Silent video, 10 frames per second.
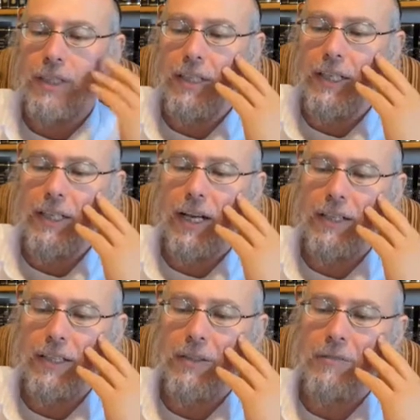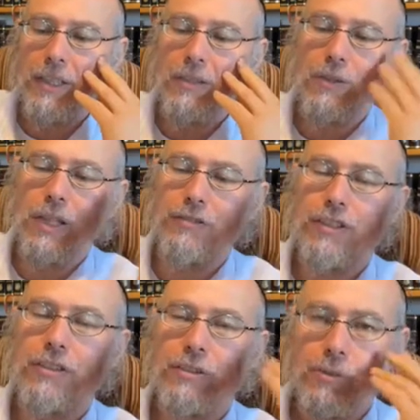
Hinei harim nikru avot.